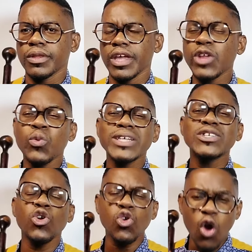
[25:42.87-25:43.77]
It was
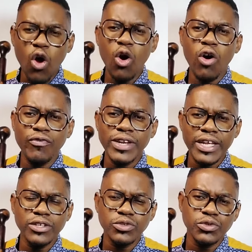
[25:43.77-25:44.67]
wrong of
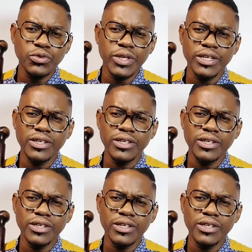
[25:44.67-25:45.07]
Leanne to do that.